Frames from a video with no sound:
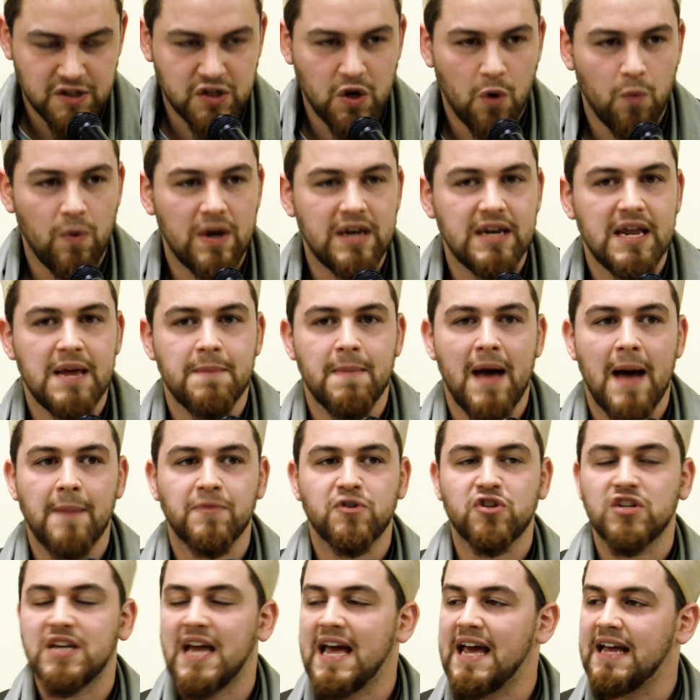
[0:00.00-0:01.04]
So when
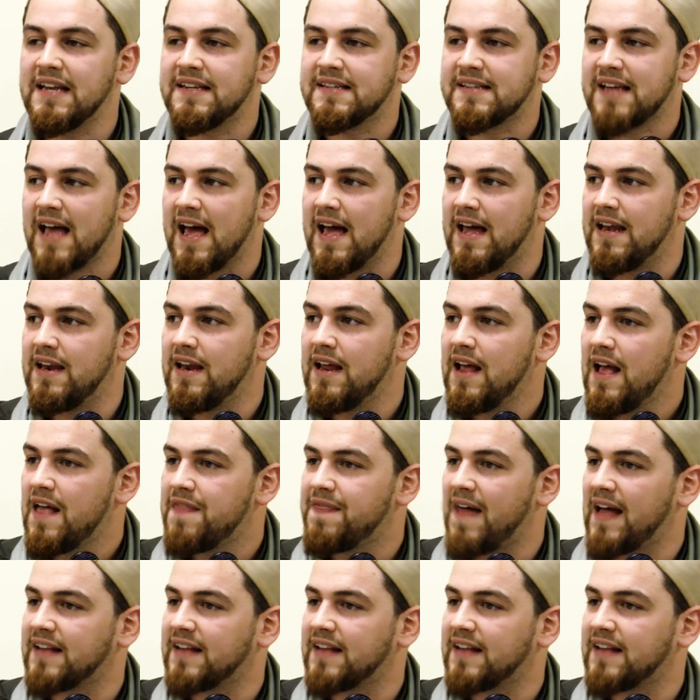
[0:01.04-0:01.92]
Imam Junaid said